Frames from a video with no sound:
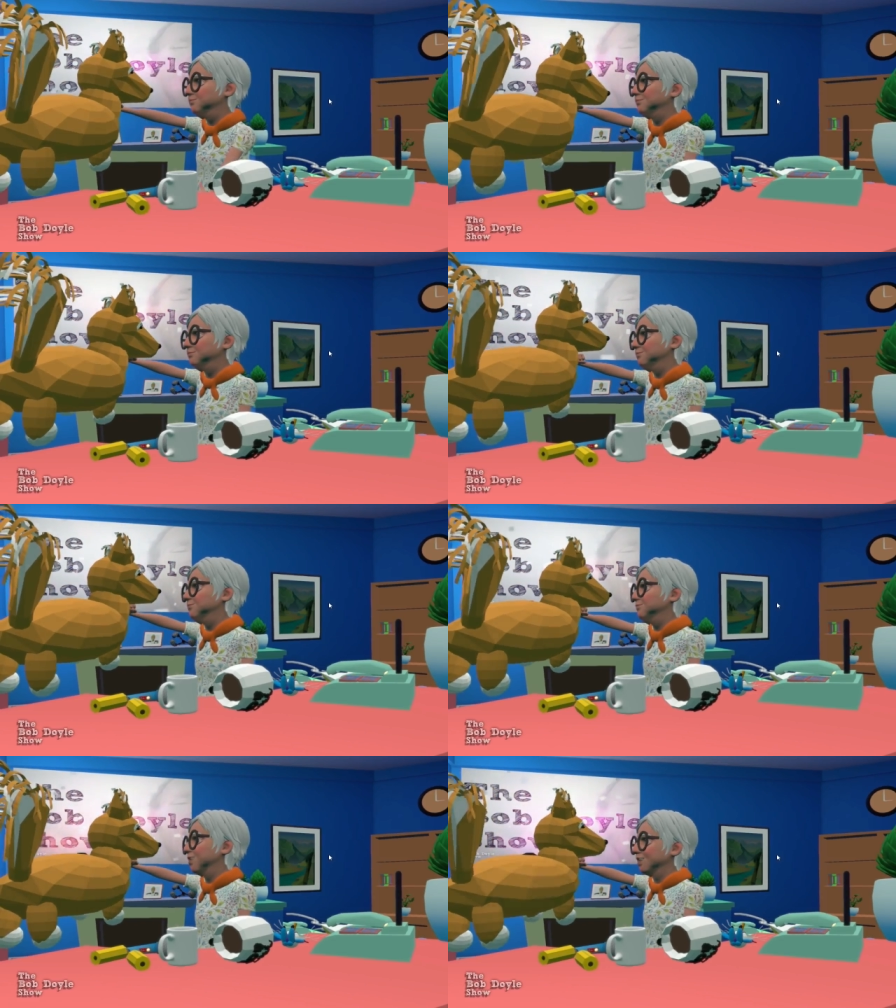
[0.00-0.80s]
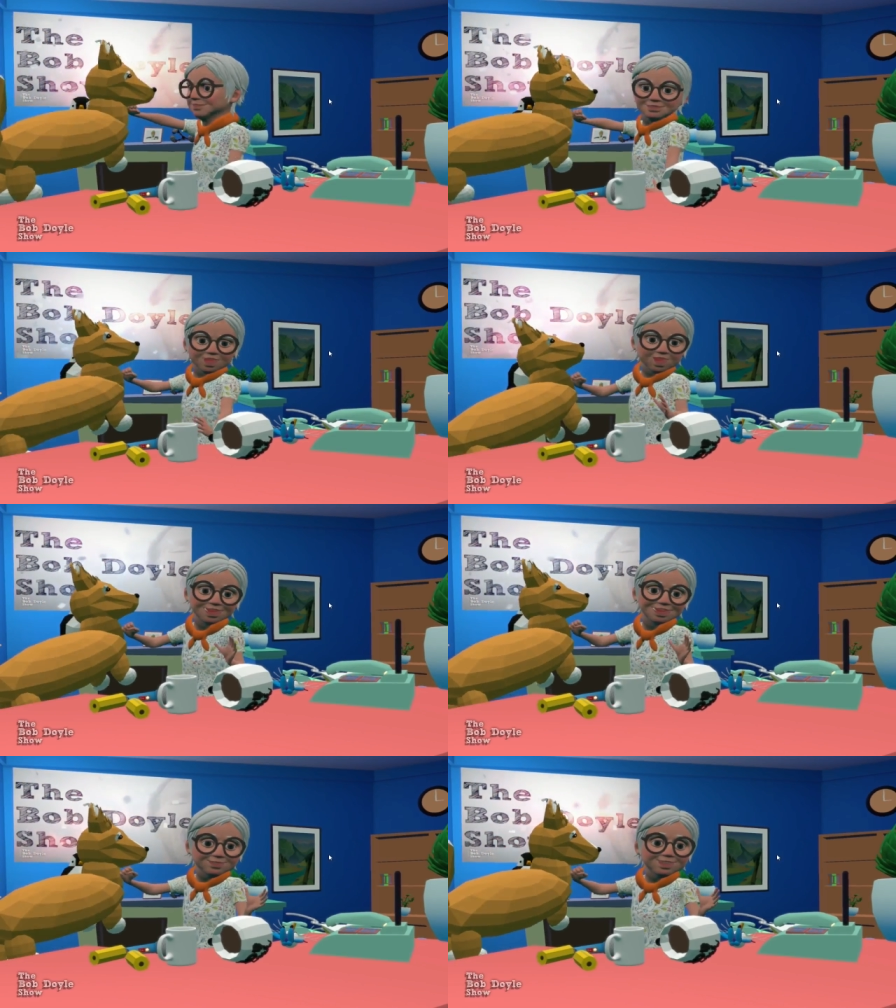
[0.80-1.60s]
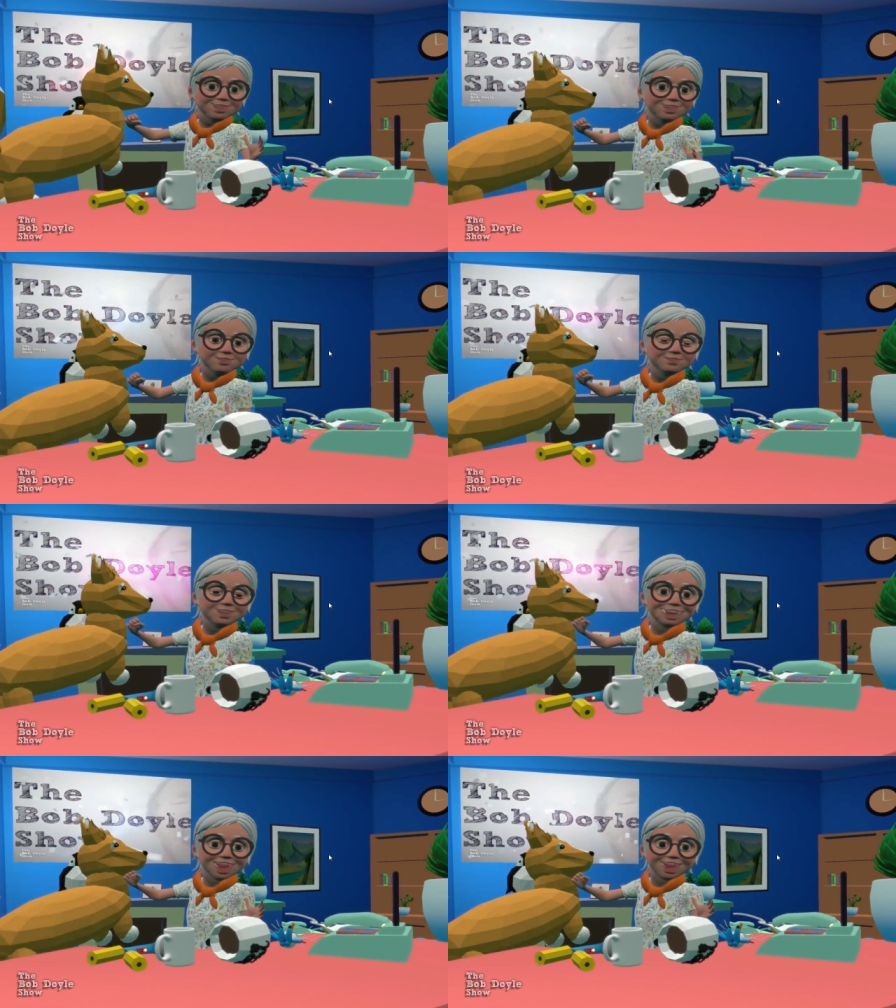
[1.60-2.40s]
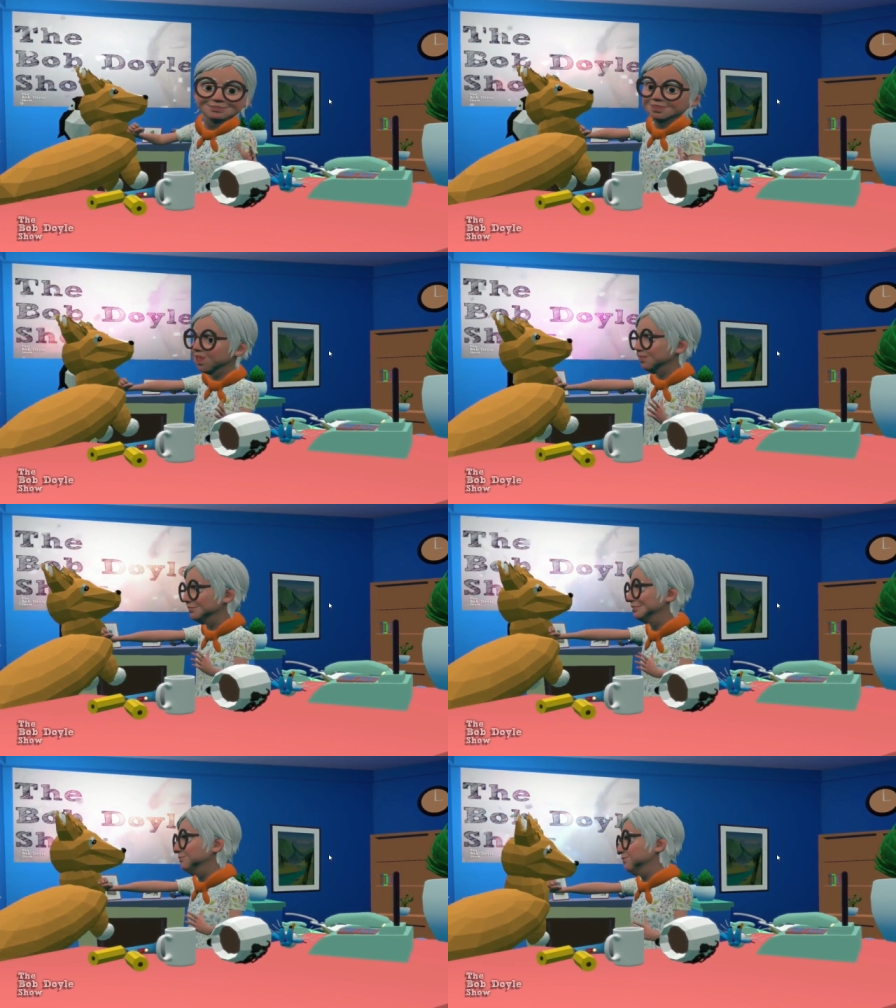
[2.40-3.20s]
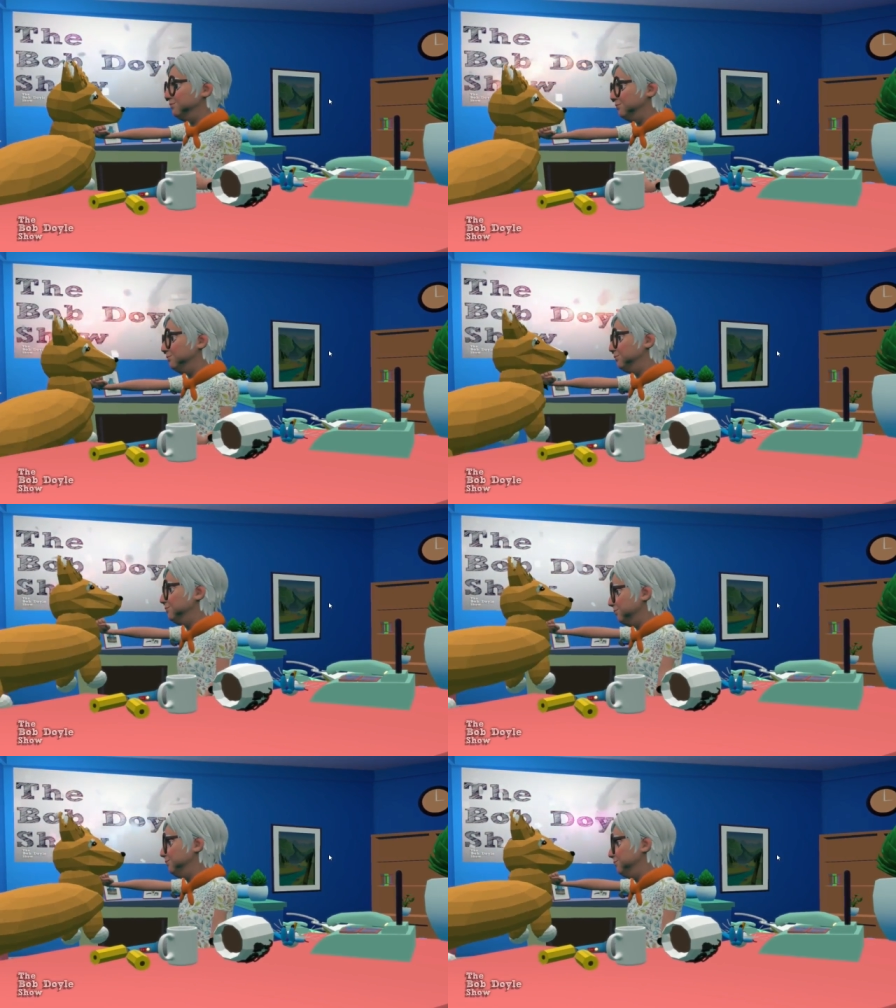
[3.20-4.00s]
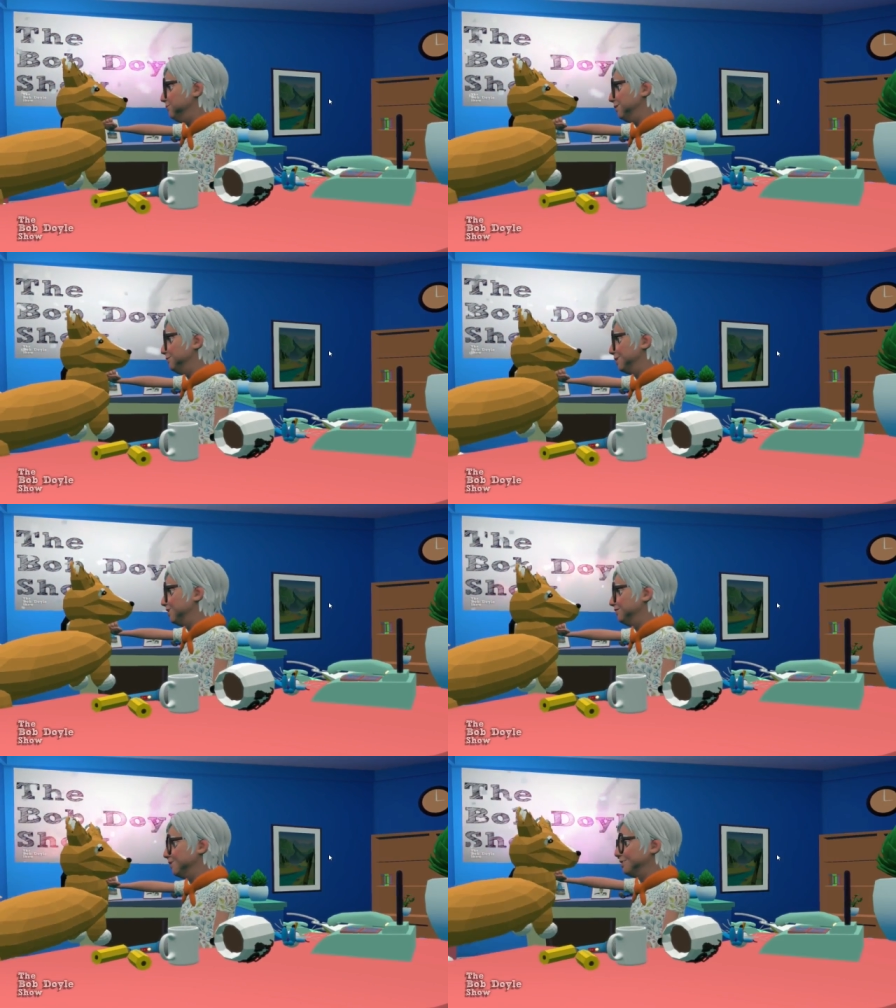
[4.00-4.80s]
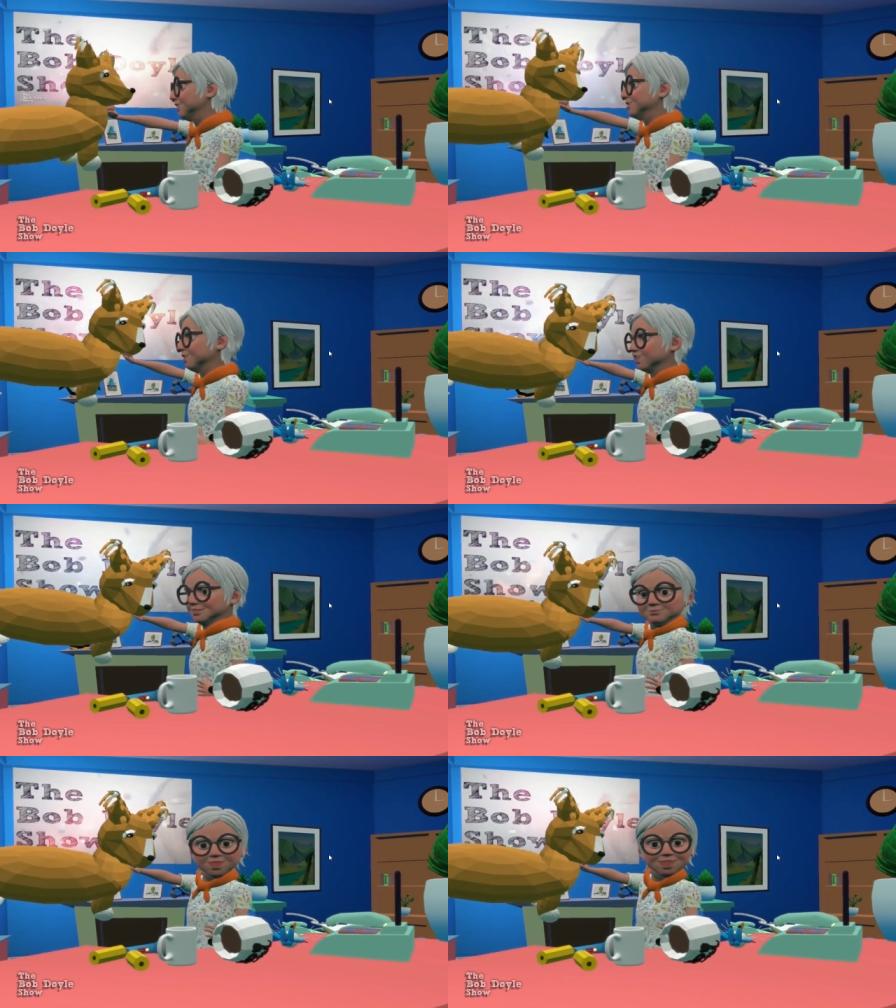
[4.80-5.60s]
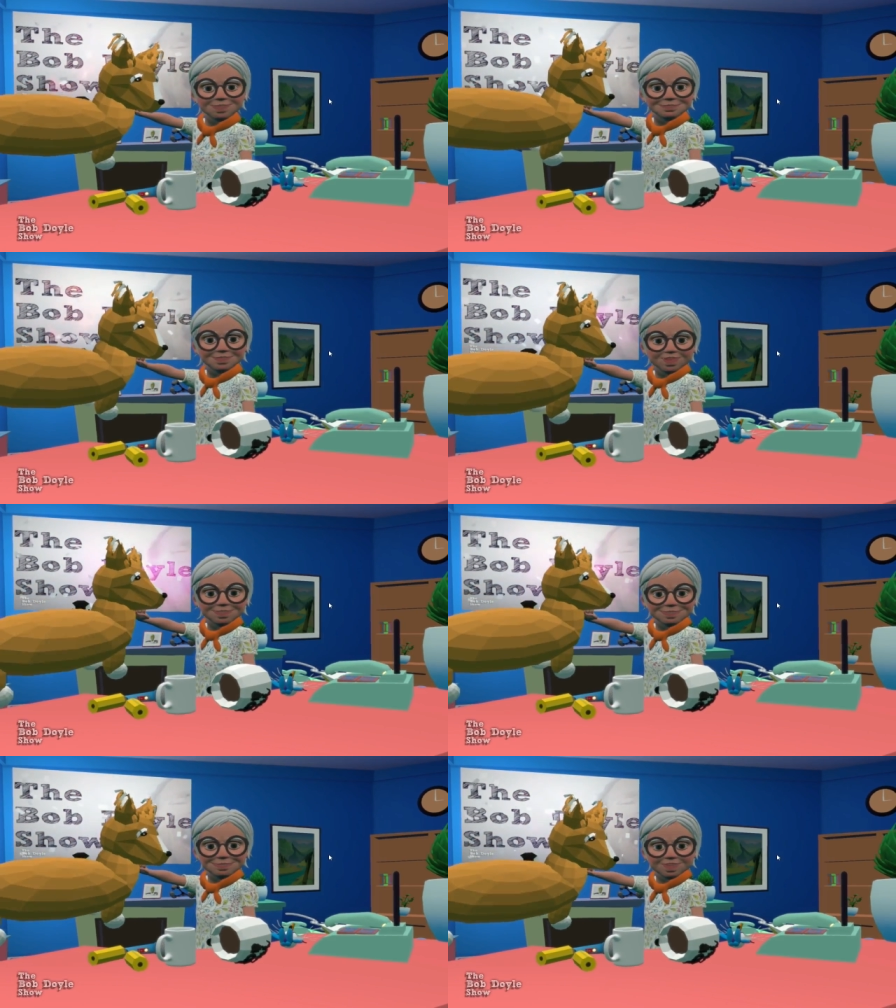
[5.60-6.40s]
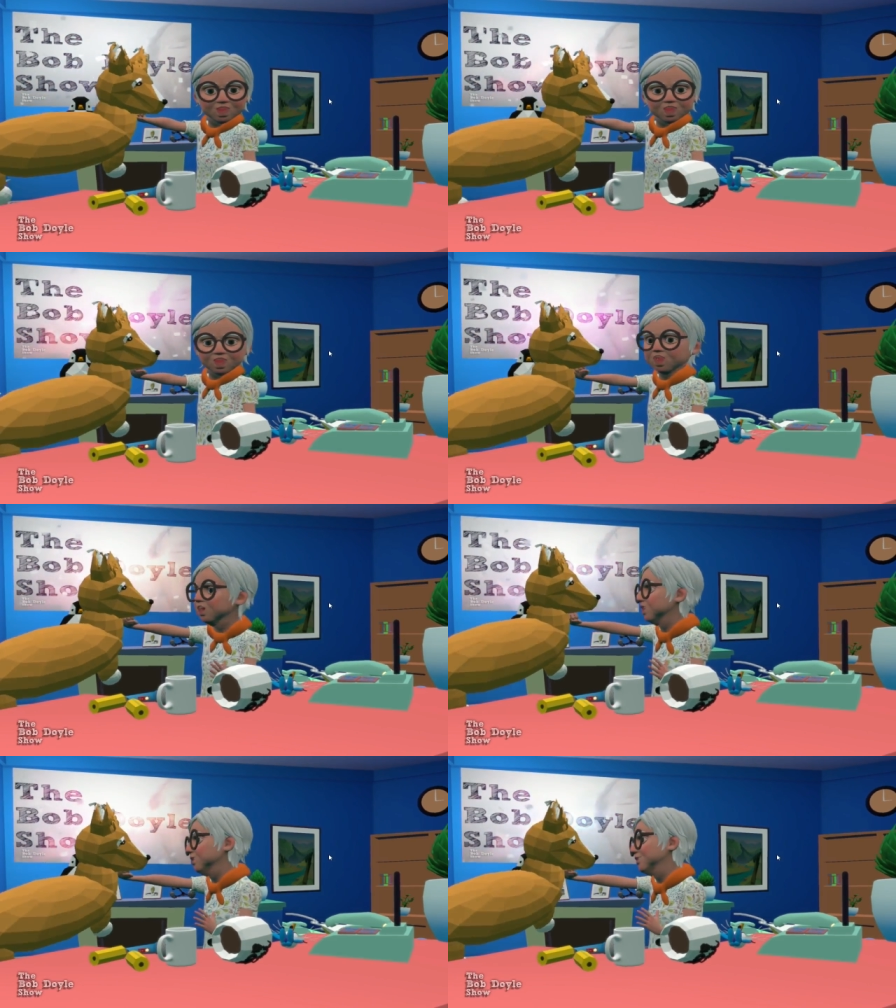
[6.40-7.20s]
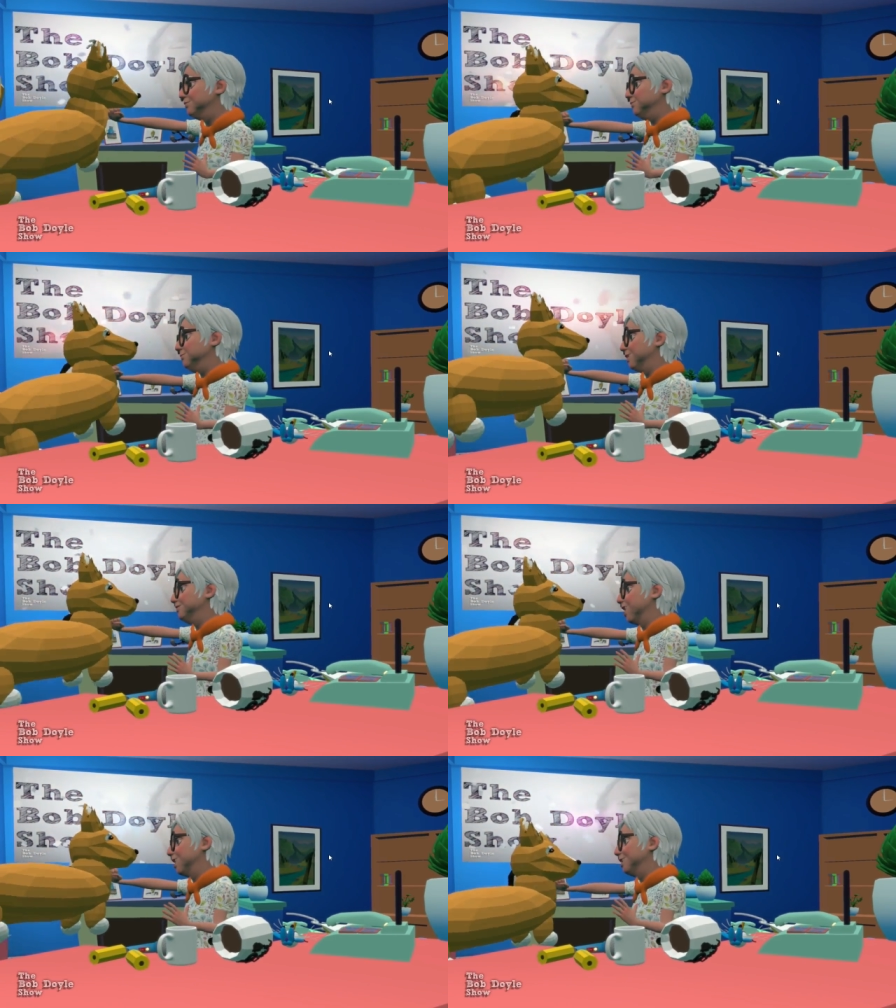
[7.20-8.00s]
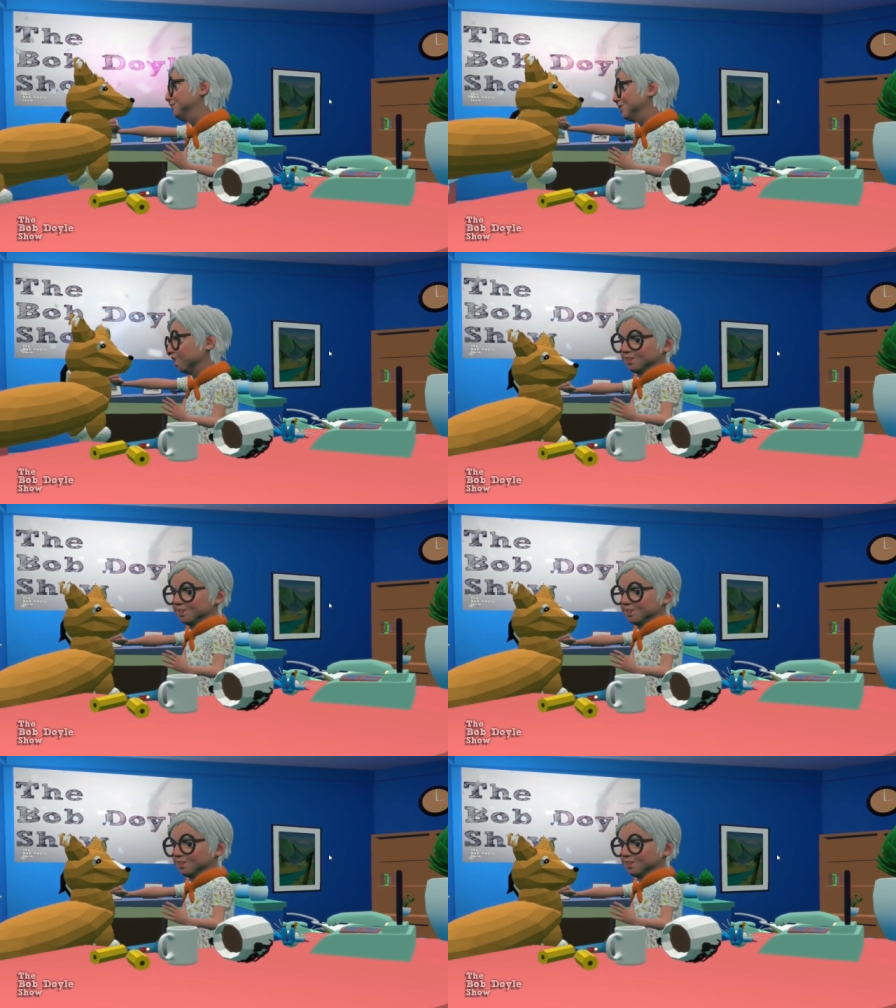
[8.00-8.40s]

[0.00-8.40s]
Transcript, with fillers: Yes, Bob. That's how he talks. Is Lynn feeding you? Um, the define feeding.